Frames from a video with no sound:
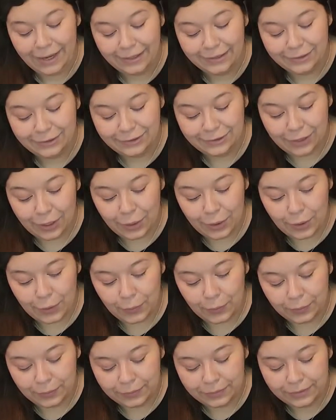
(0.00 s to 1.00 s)

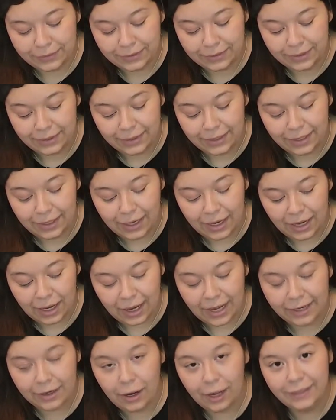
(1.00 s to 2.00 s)
So
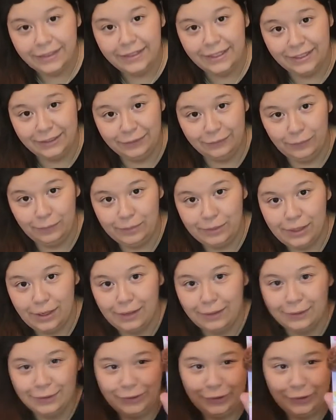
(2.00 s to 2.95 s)
I got this from Dollar